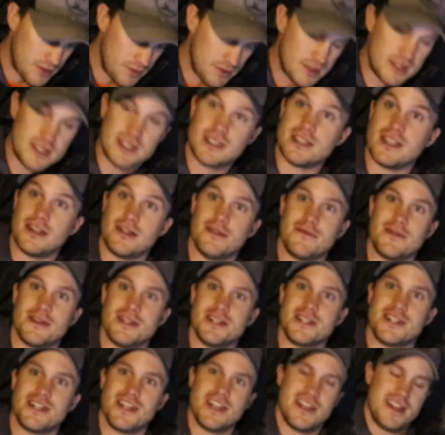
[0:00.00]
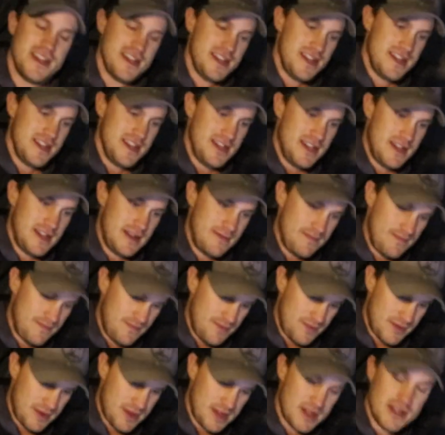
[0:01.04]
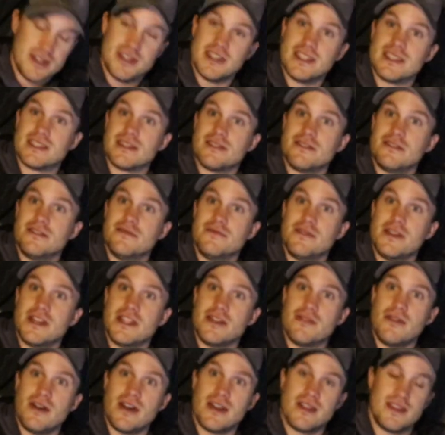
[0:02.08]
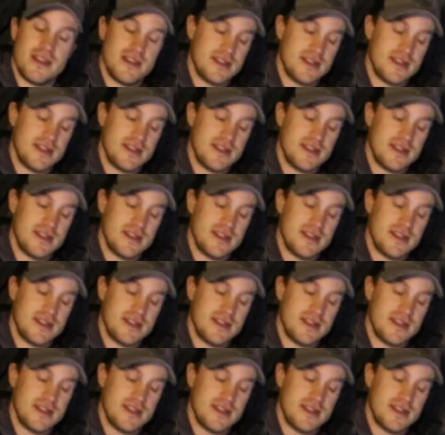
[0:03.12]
to salvage um, a decent little video out of